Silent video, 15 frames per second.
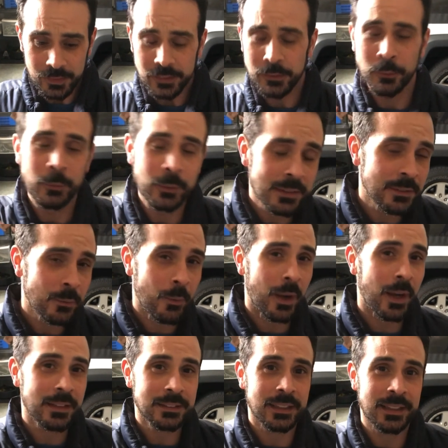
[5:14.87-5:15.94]
And the reason
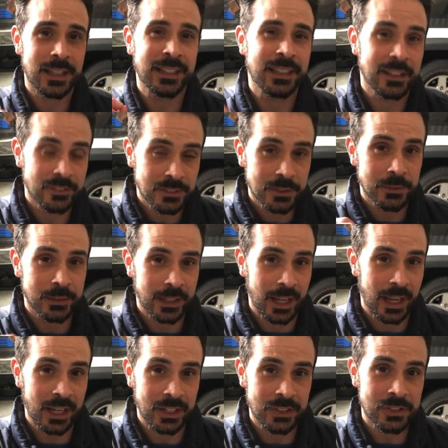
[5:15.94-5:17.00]
why I say that gives you an
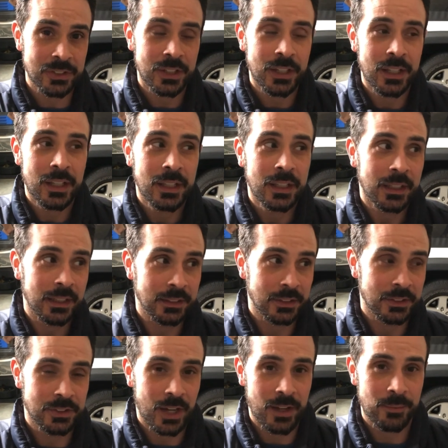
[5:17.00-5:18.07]
edge in the
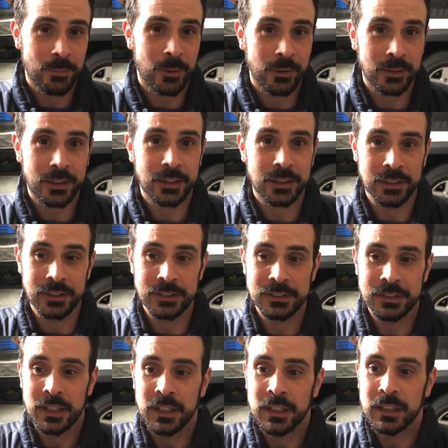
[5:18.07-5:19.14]
job market is
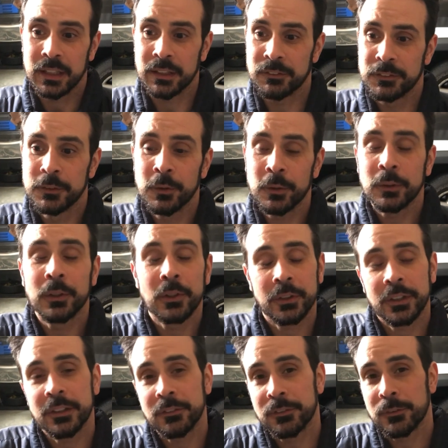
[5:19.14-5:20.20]
if you're
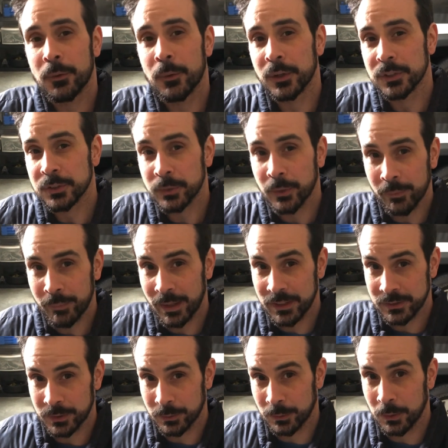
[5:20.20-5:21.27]
looking for a Scrum
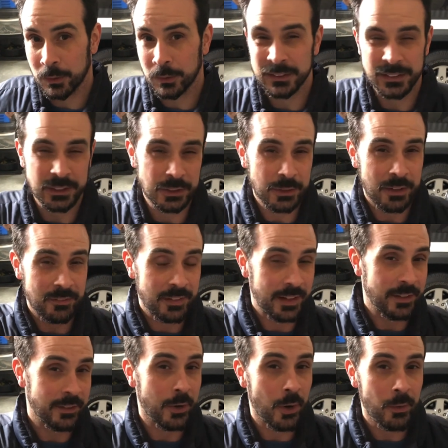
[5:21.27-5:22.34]
Master role and say you have
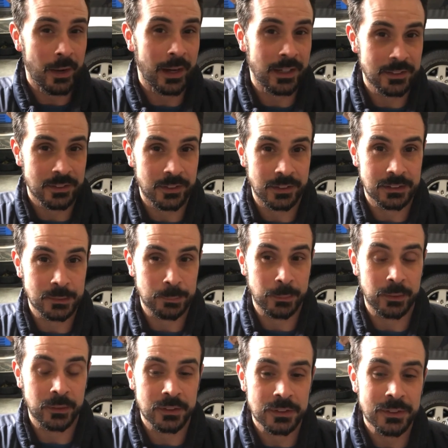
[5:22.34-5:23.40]
had no hands-on
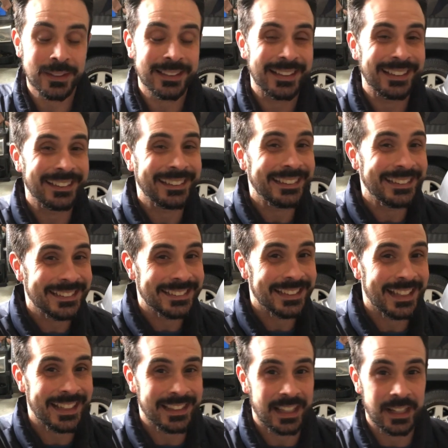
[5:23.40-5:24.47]
experience, you can at least
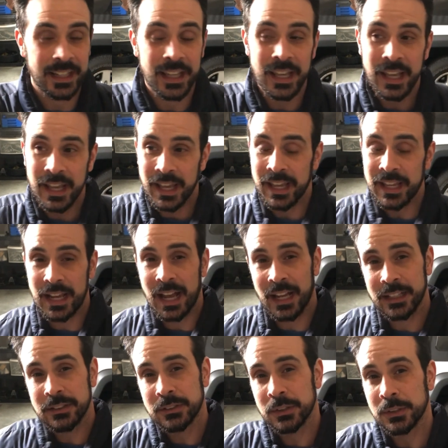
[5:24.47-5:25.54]
say that, hey,
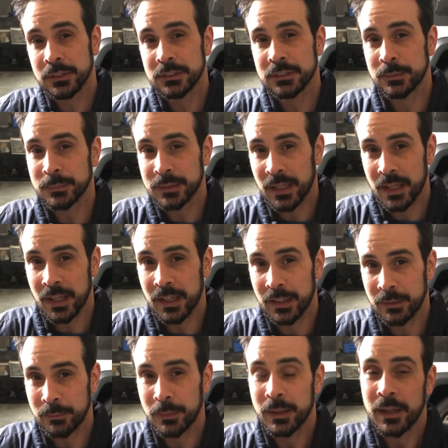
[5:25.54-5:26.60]
I took some
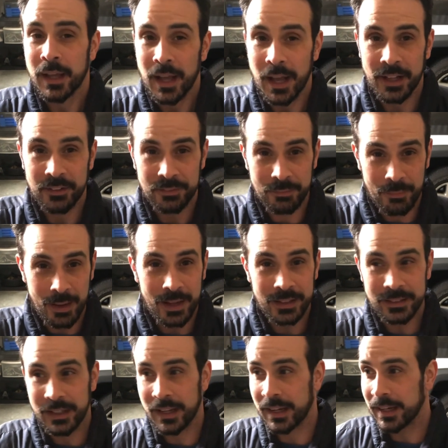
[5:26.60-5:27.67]
time out of my
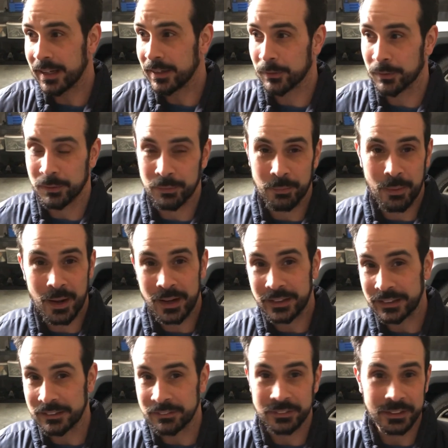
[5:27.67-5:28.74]
day or my
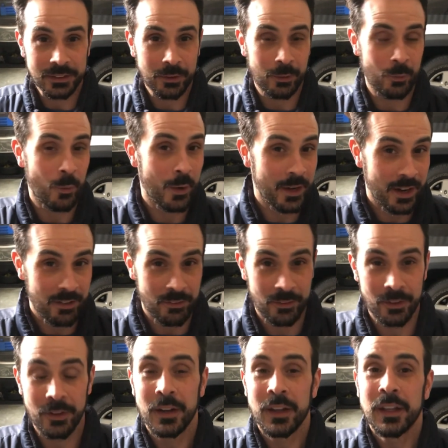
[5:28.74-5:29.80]
evening or
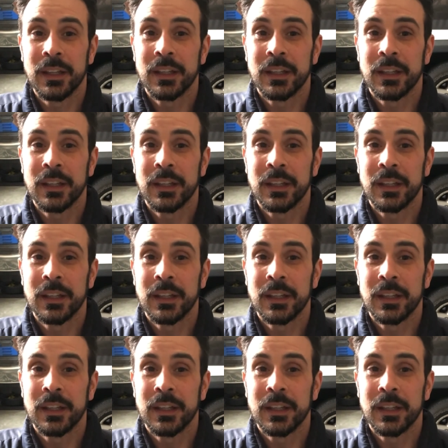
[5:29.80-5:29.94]
whatever